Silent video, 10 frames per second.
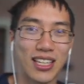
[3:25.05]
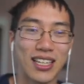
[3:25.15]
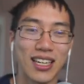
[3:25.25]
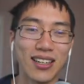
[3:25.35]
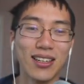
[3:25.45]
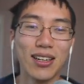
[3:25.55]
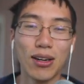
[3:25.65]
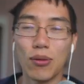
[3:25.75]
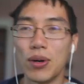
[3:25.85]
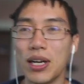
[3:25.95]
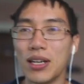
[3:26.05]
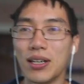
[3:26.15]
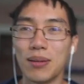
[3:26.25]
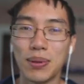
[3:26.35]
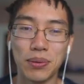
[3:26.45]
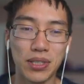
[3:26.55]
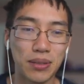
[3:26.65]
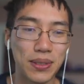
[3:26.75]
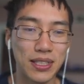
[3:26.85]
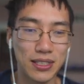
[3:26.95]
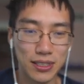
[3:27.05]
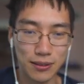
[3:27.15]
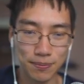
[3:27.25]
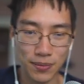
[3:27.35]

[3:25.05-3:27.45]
get when people tell me this.